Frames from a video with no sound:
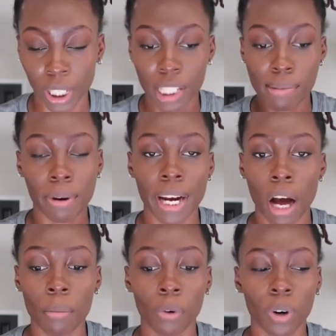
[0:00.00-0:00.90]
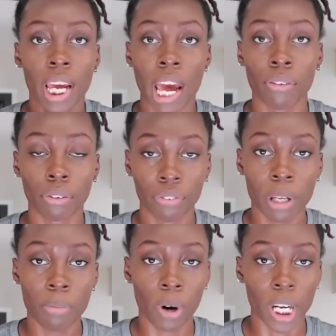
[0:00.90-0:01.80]
like spread out more and have your
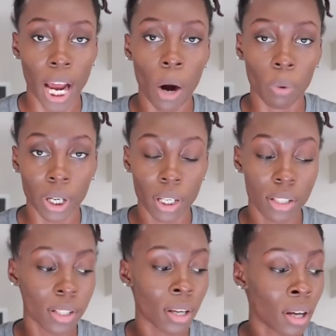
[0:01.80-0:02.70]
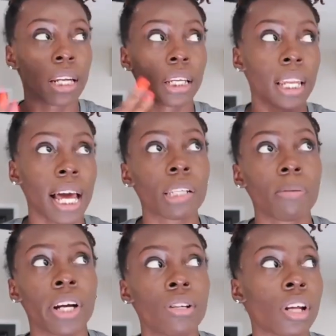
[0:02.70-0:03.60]
feet pointed outwards. And then the last
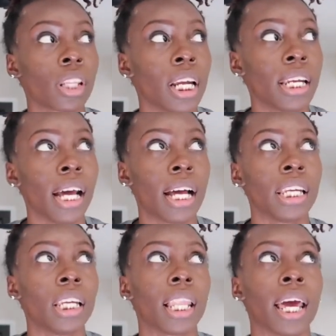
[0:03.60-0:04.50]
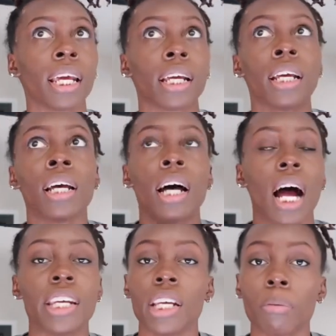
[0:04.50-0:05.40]
part you saw that I did it like,
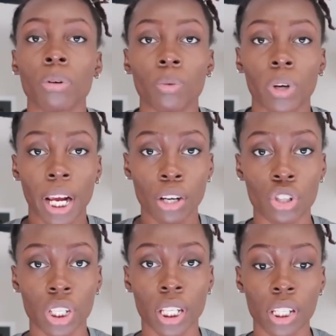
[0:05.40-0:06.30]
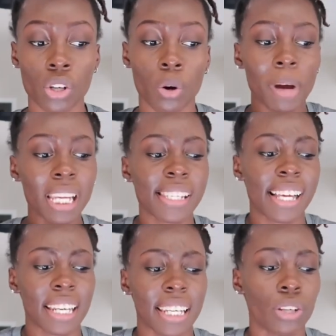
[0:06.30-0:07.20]
I doubled what I usually did. So basically
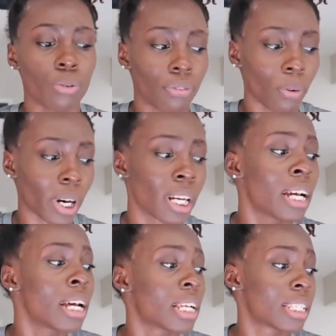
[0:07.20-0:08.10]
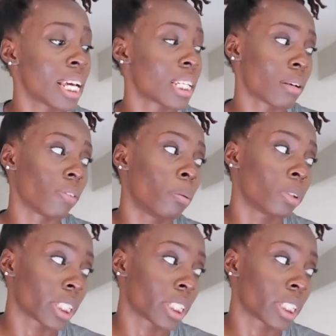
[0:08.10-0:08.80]
I did do 4 sets of almost